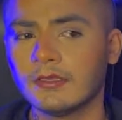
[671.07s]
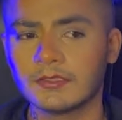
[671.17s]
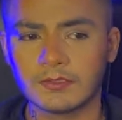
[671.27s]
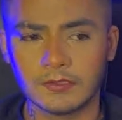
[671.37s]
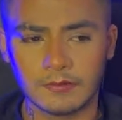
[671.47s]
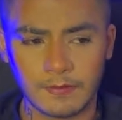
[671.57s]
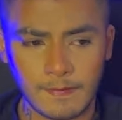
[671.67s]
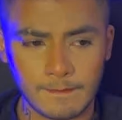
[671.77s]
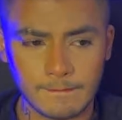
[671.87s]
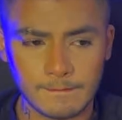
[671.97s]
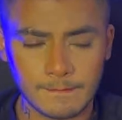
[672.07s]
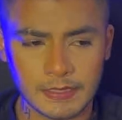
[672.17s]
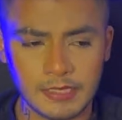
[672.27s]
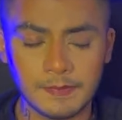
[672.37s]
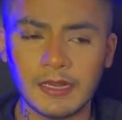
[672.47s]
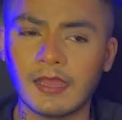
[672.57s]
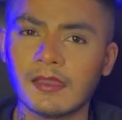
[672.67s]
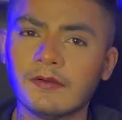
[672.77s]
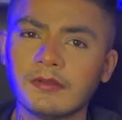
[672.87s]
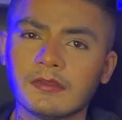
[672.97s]
So keep an eye
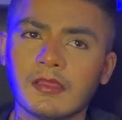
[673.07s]
out.